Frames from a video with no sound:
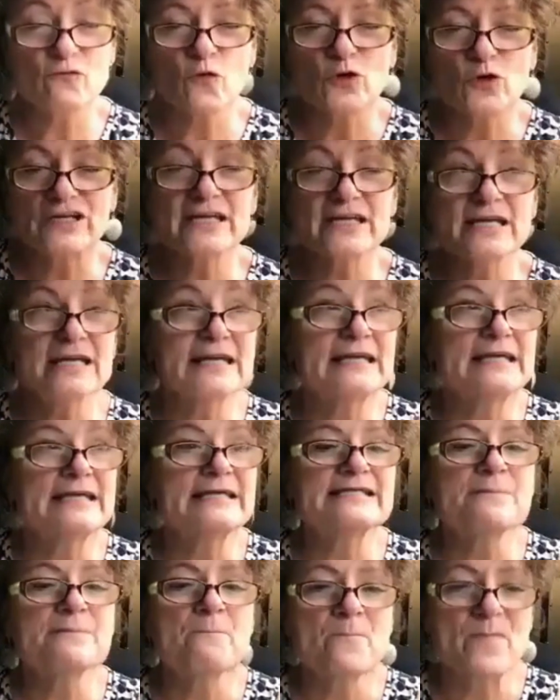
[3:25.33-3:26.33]
40
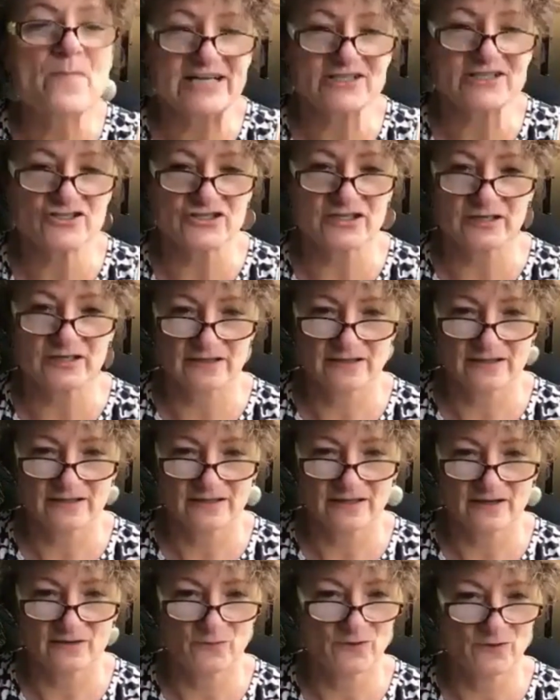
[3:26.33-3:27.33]
is magic.
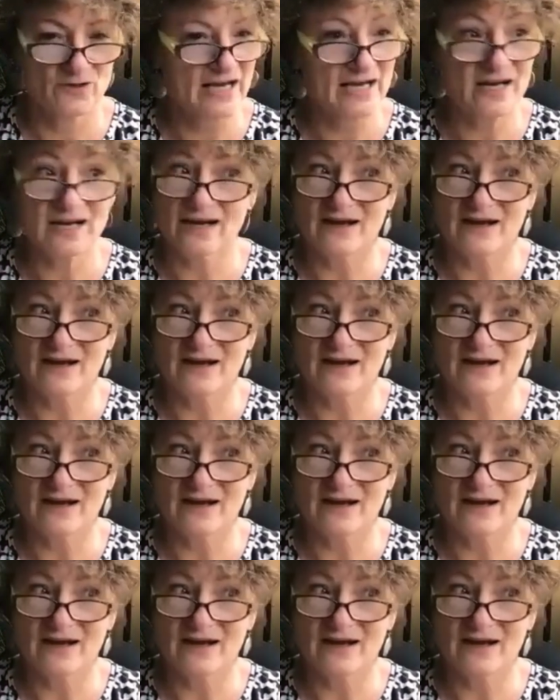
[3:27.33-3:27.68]
And we're like,